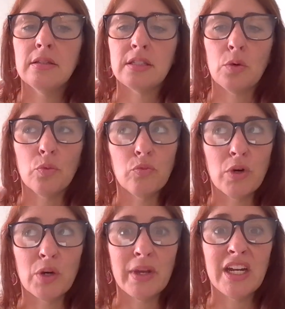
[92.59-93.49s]
So
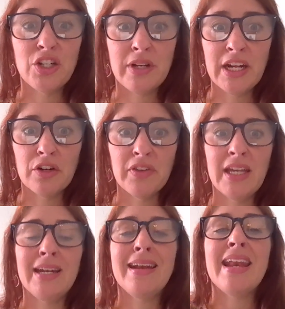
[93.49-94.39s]
what are we going to do to
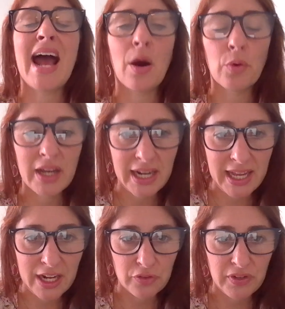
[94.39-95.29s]
intervene? Now we're going
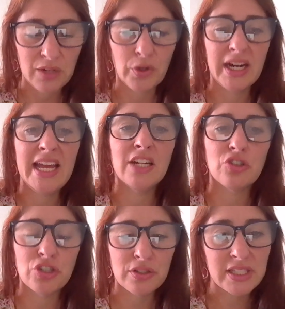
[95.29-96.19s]
to intervene. We're going to
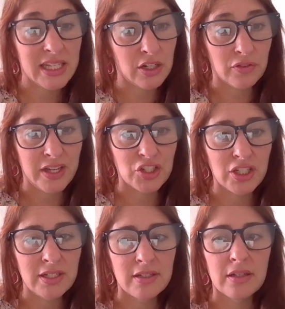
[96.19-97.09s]
introduce the
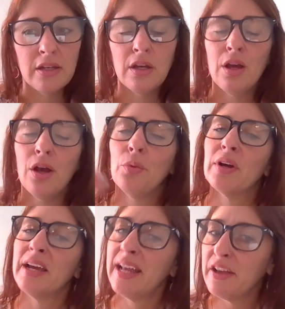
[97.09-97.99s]
intervention.
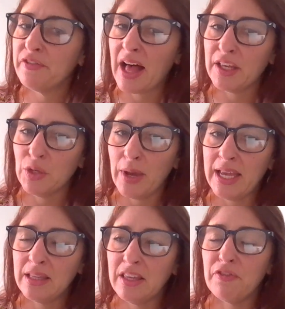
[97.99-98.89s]
We're going to
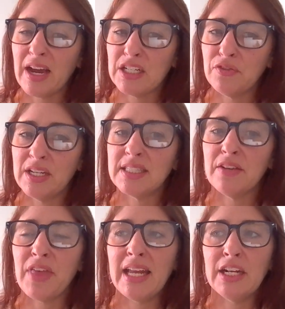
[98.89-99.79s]
evaluate the effectiveness
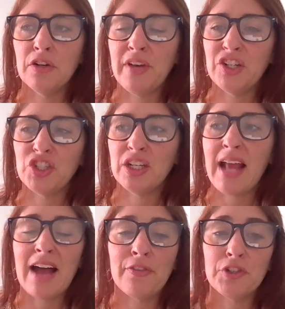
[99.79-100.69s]
of that
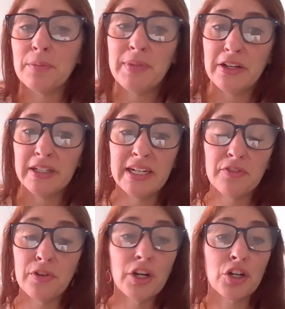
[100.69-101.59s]
intervention after a period
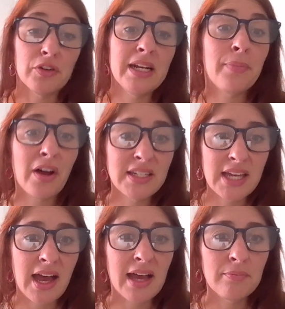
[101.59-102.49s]
of agreed upon
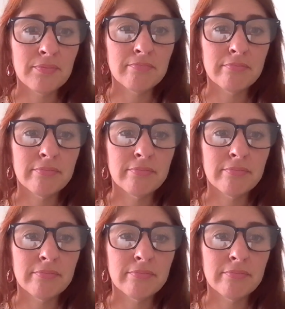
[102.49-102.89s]
time.